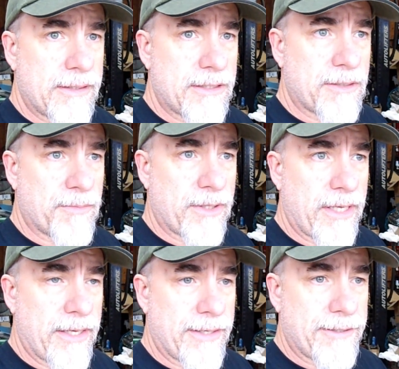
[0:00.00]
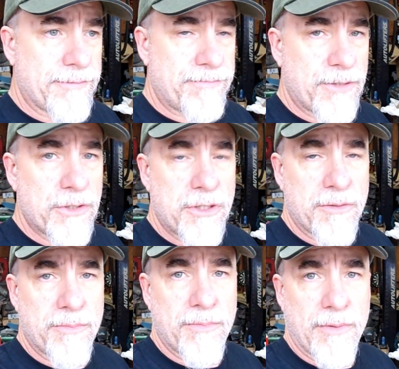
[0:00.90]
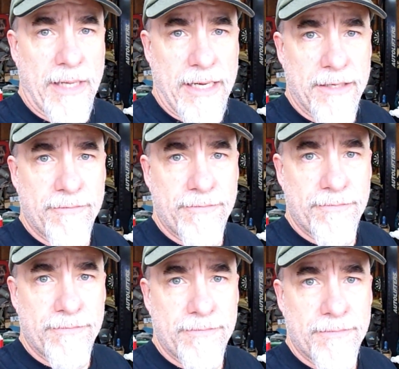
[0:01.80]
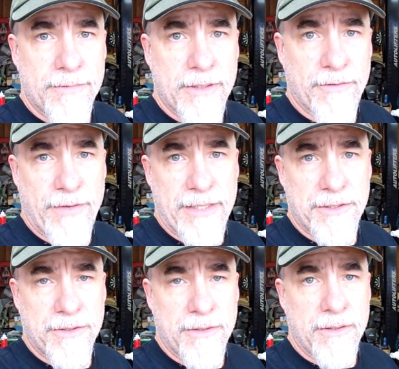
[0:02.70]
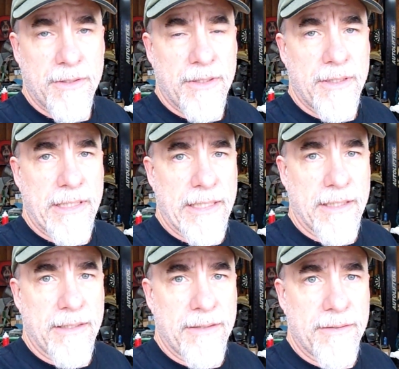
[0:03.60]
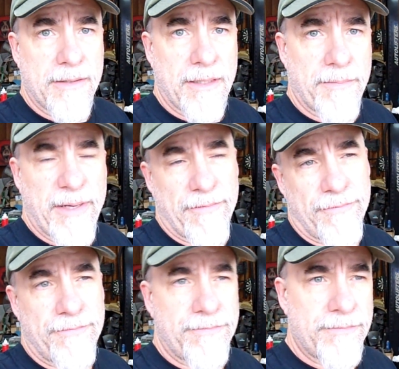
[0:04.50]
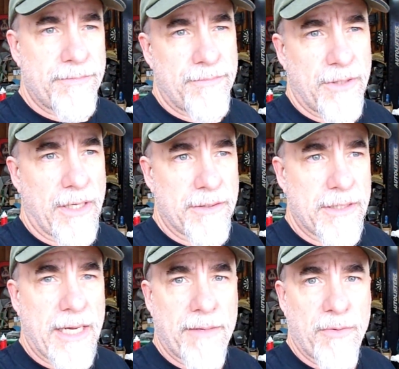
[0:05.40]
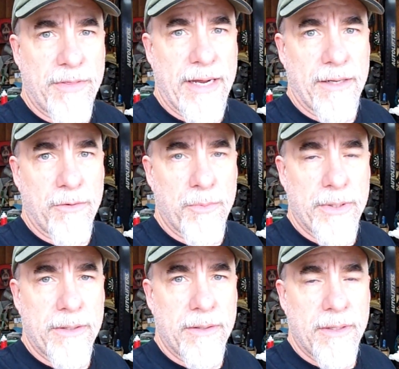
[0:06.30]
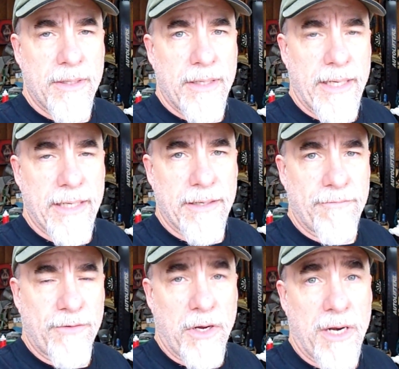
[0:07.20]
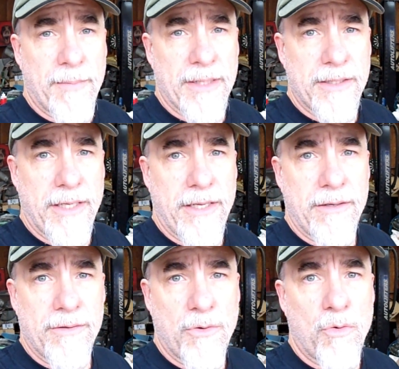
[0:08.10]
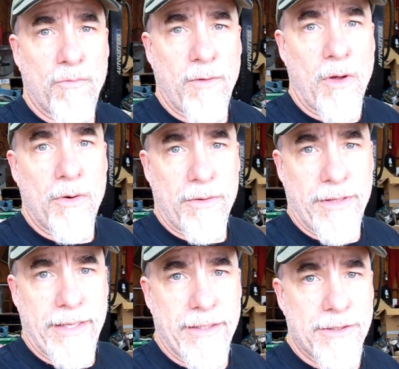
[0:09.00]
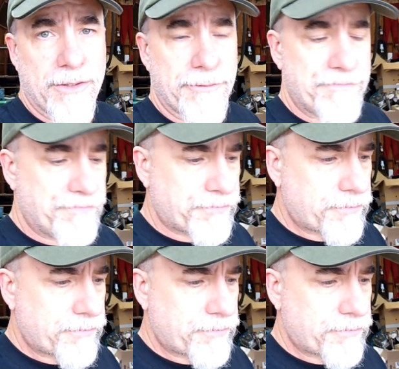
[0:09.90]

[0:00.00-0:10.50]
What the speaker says: I did some of the YouTube live events, and I may have gotten tied up with that a little bit and forgotten about the whole vlog thing. So